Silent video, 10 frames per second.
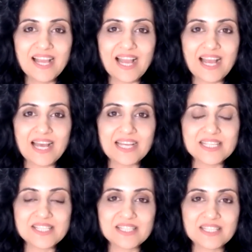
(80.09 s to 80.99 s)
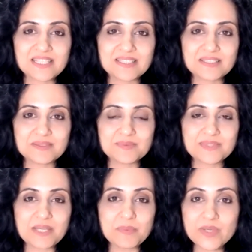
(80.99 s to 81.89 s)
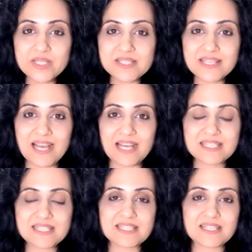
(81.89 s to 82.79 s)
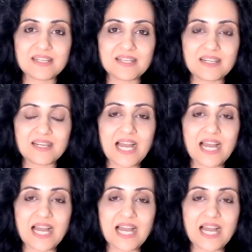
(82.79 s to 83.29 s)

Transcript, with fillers: And uh, that brings us uh,